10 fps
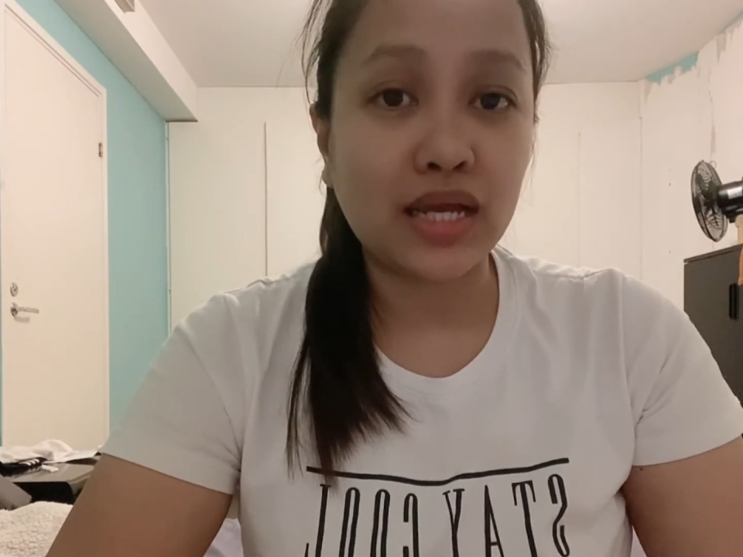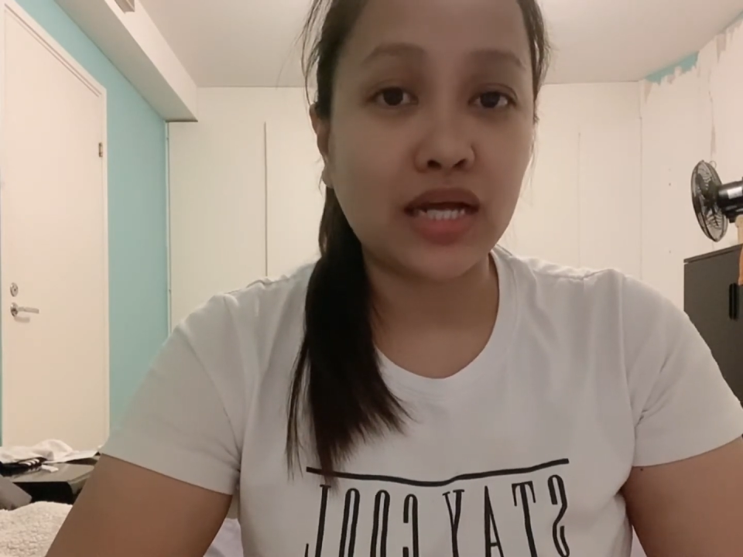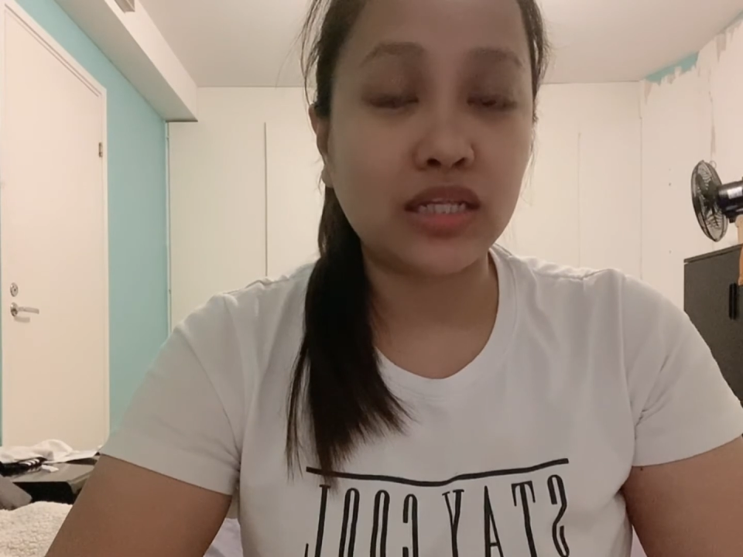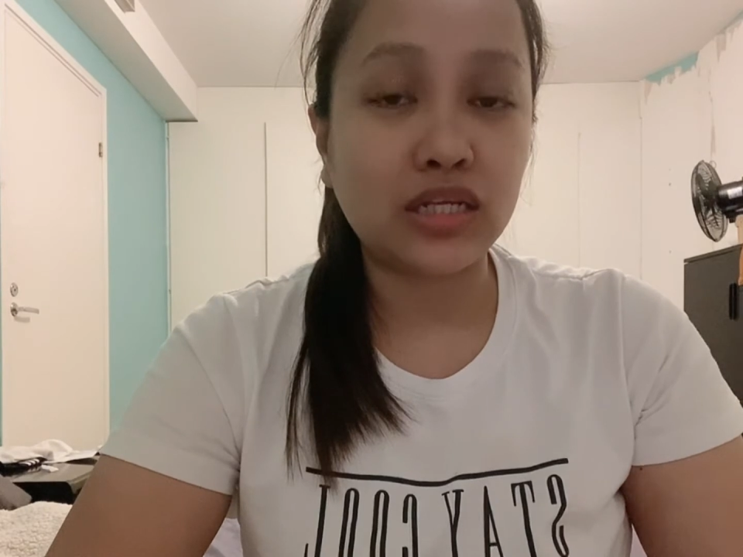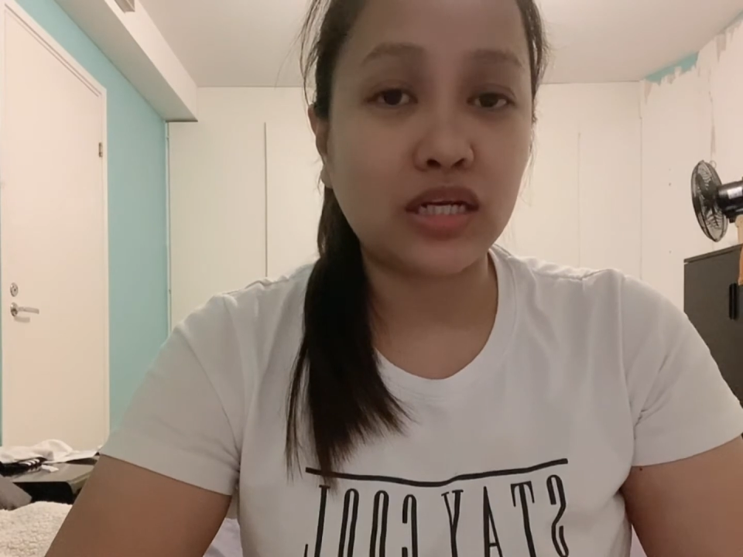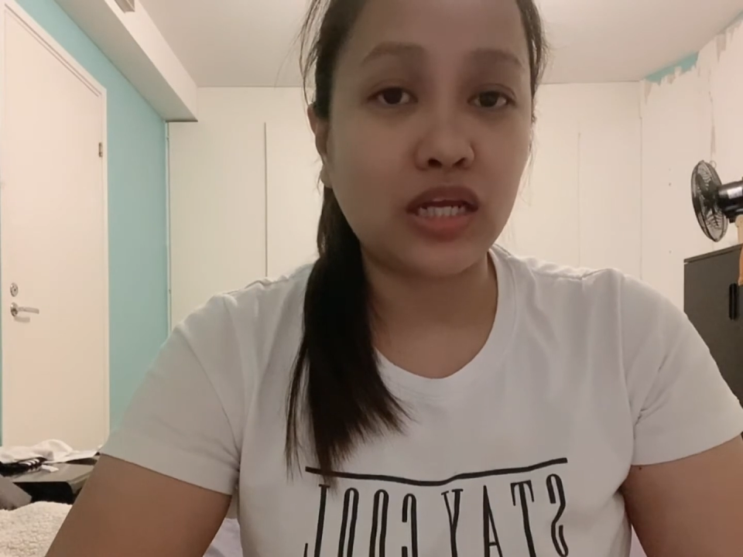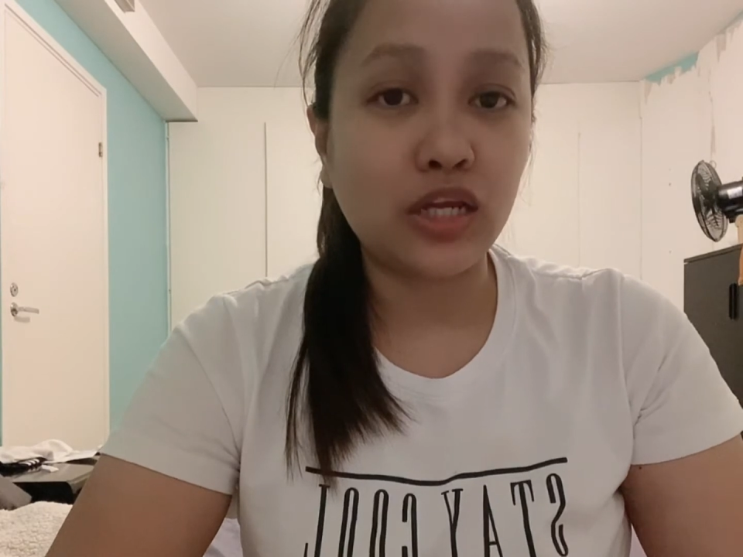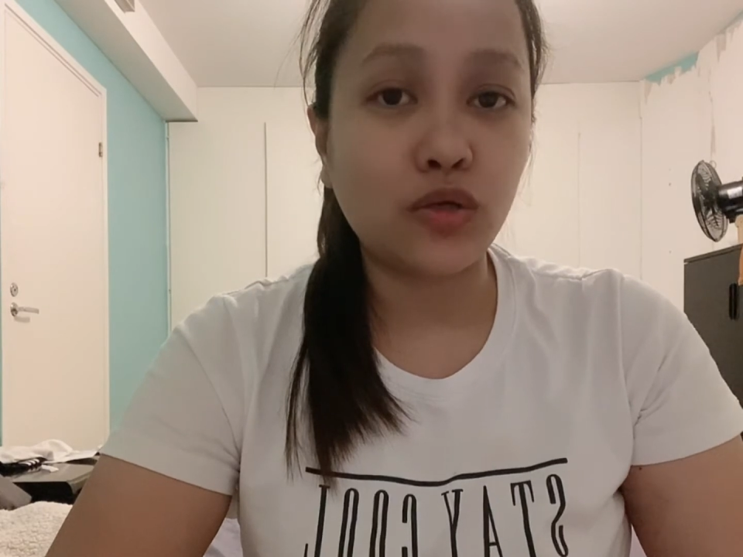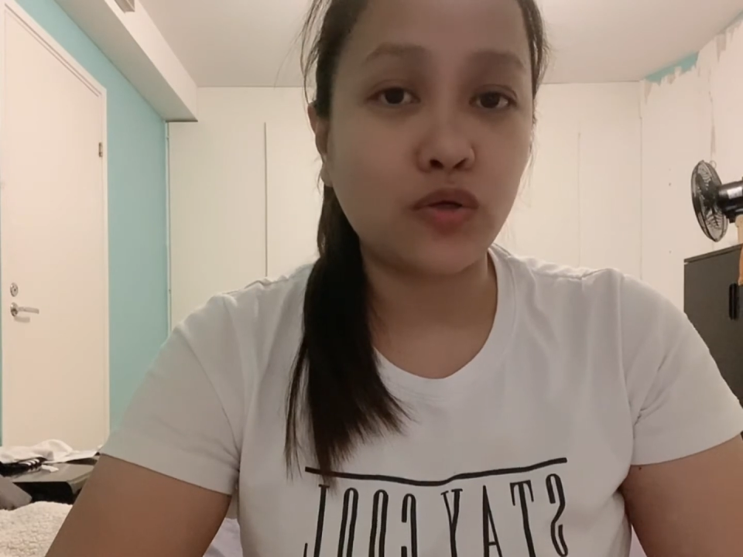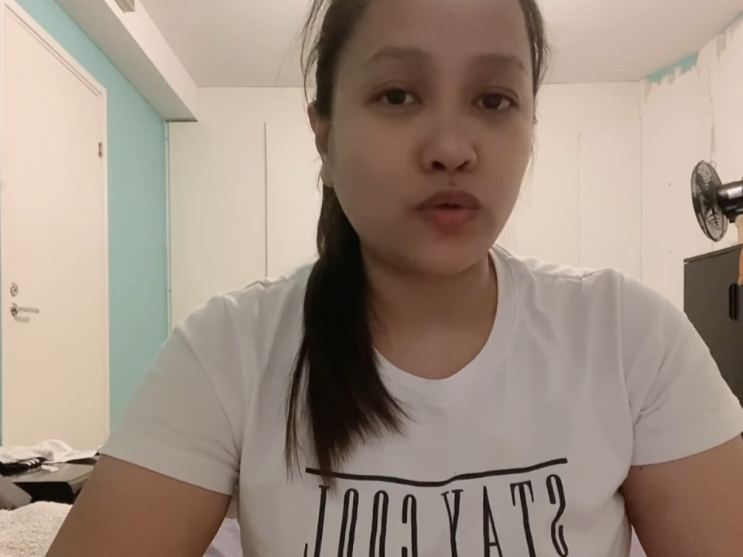under
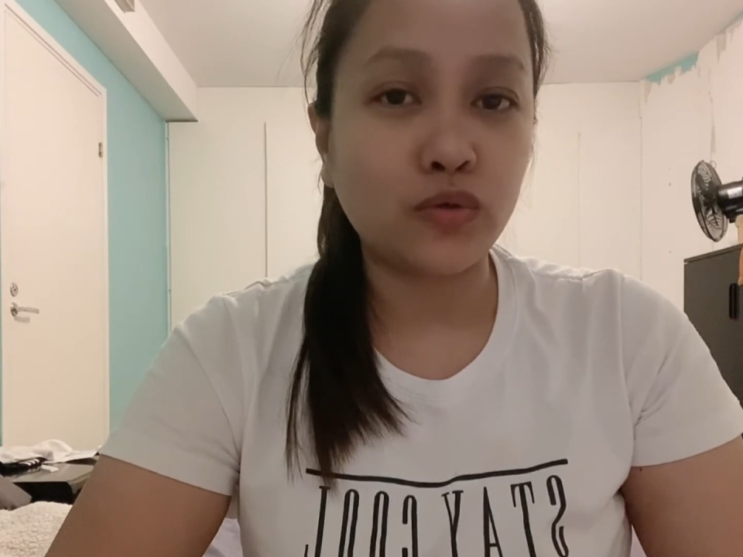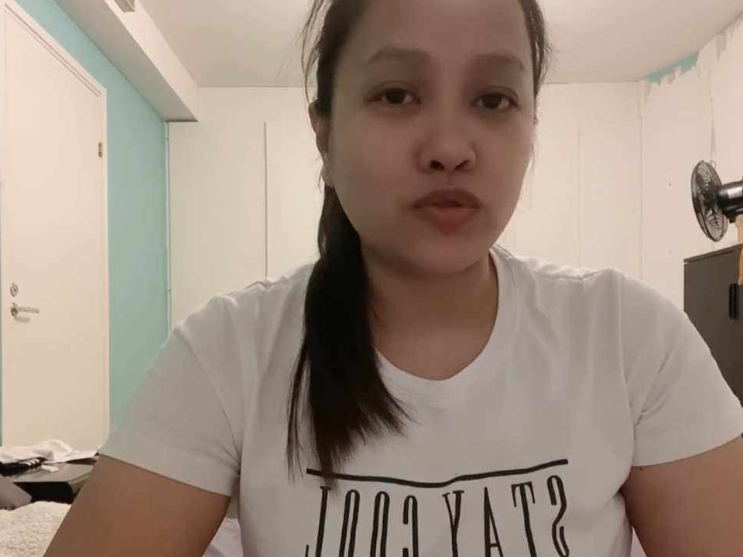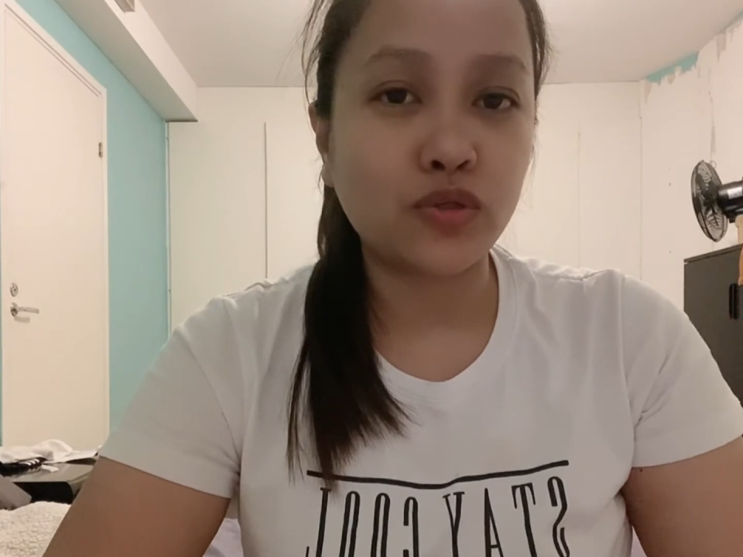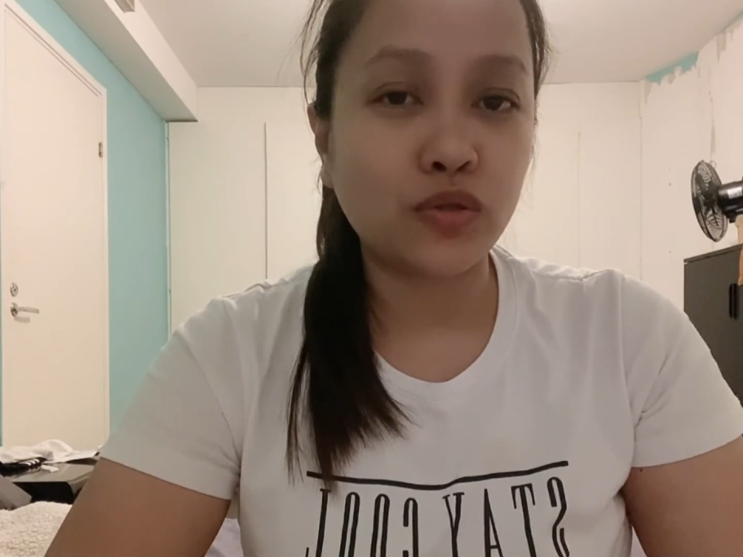EU rules,